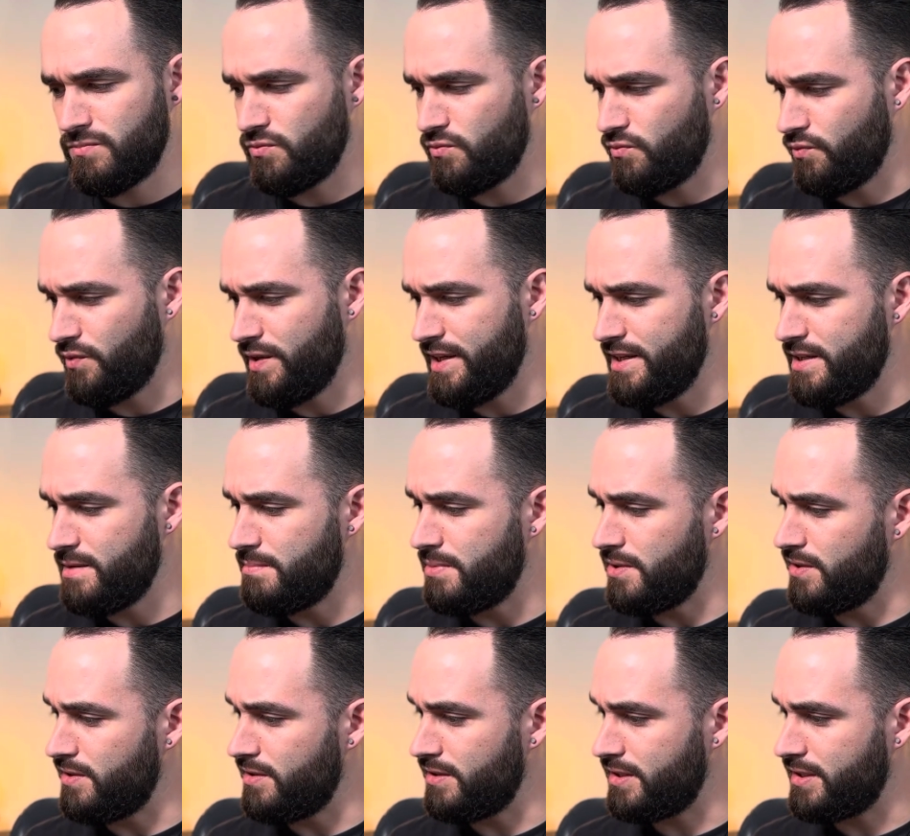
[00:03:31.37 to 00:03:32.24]
read a
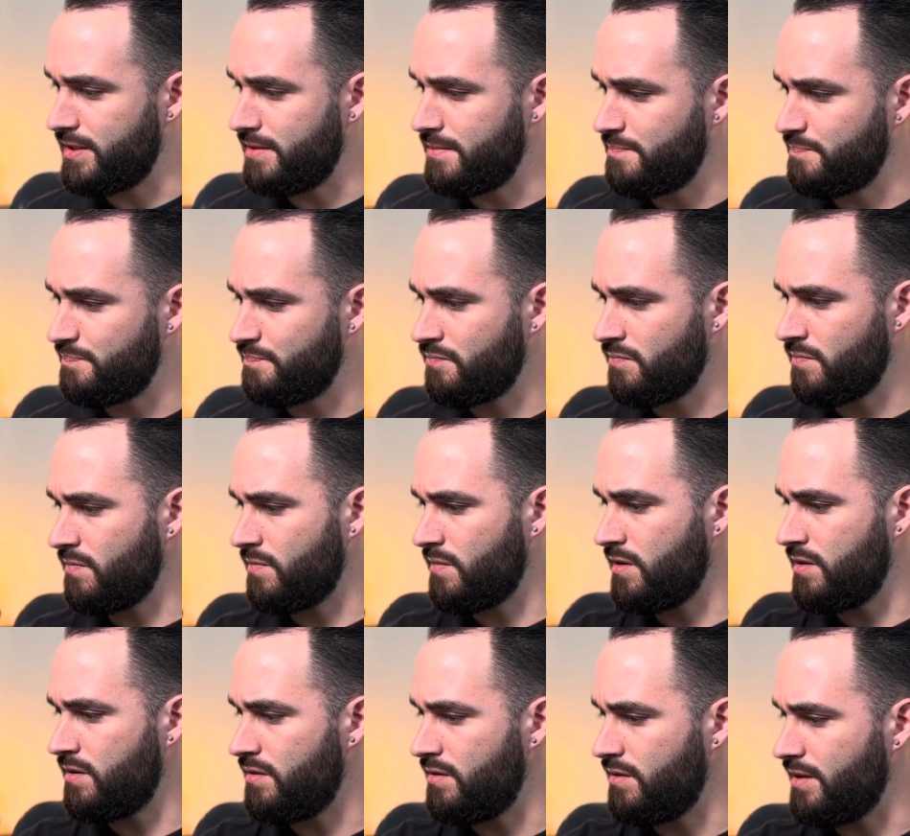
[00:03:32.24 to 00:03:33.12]
book
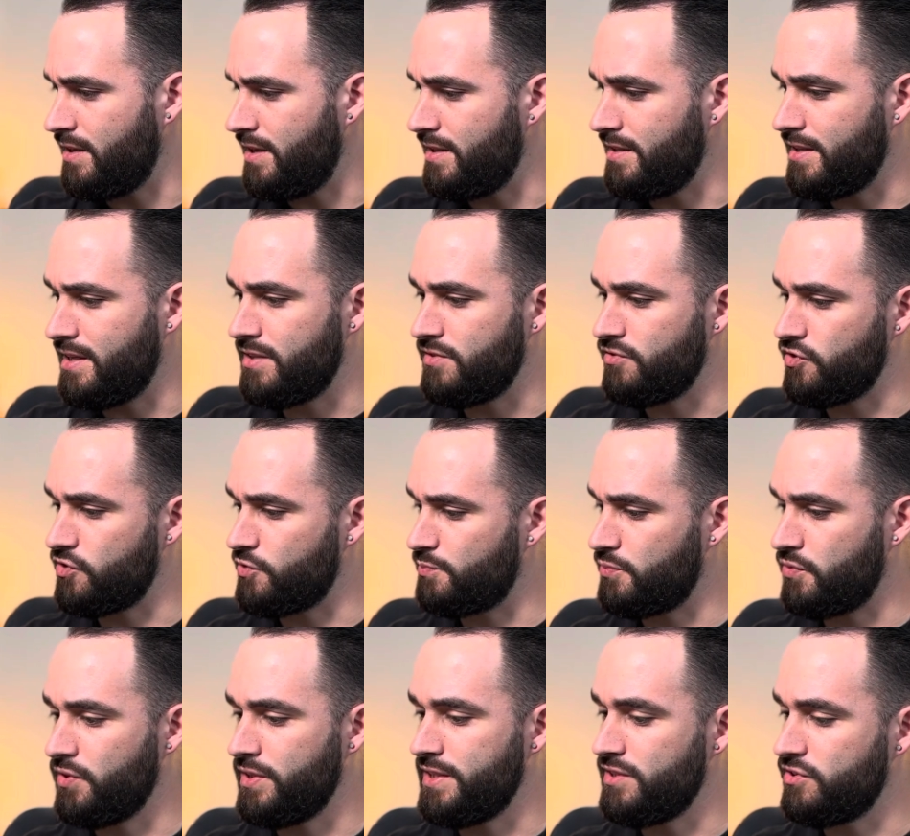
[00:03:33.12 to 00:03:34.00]
and then just
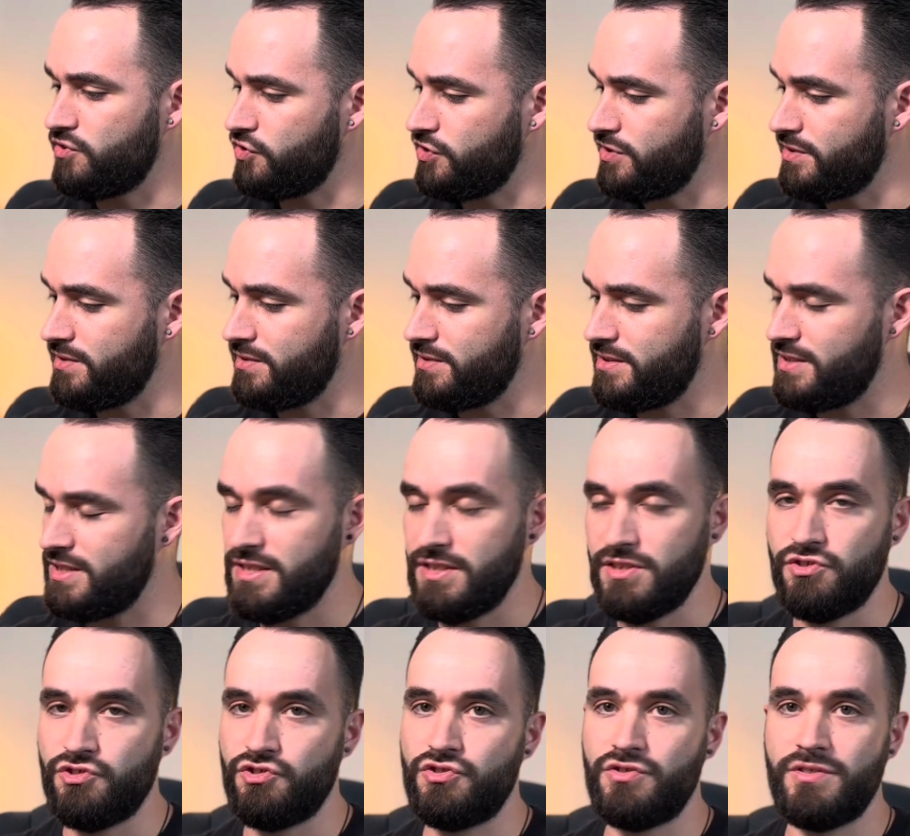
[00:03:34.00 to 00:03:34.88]
preach and
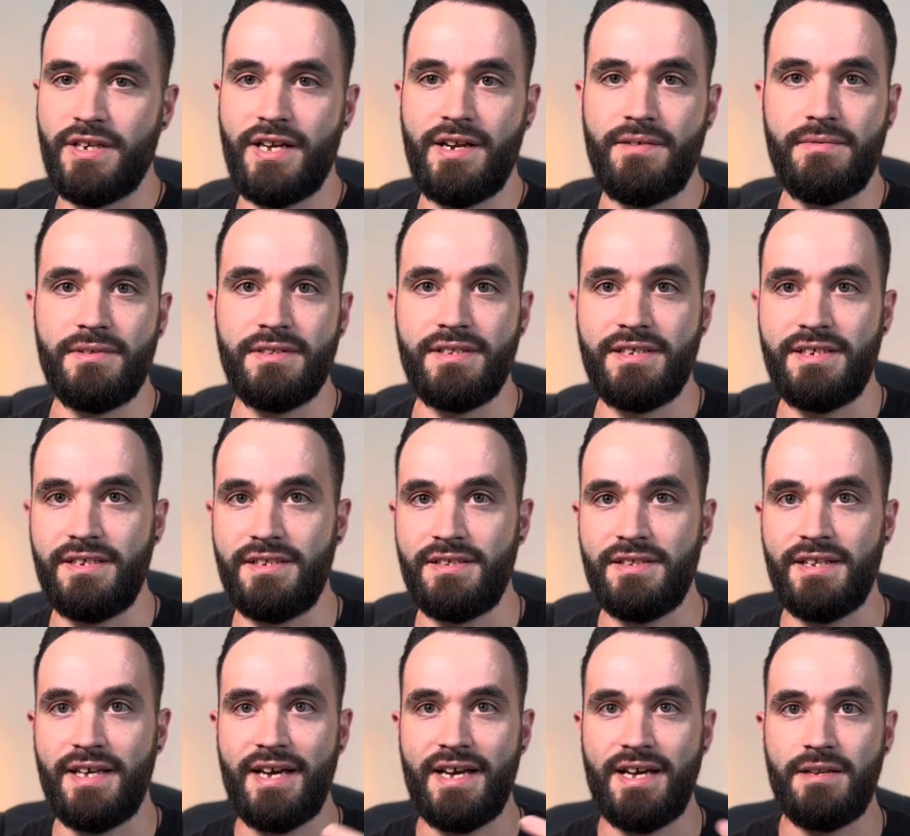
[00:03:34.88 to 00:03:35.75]
teach
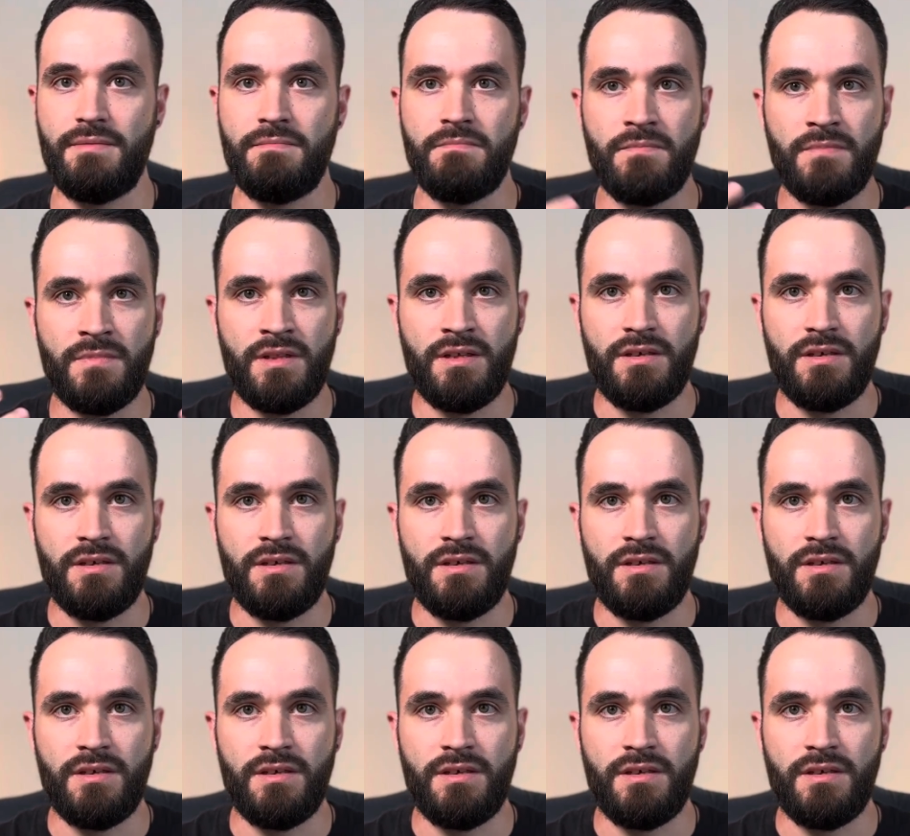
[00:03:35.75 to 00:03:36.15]
everything that,